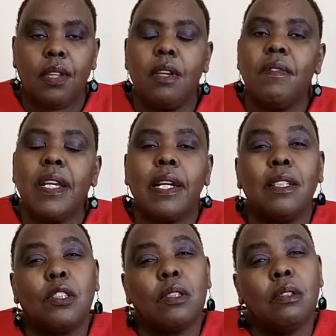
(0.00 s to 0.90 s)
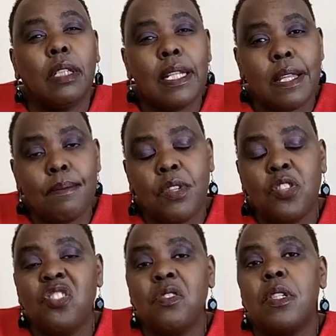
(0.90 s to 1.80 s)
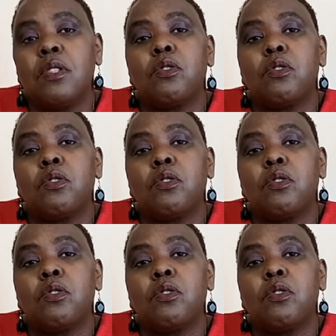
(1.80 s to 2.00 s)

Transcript: If they can, let them continue going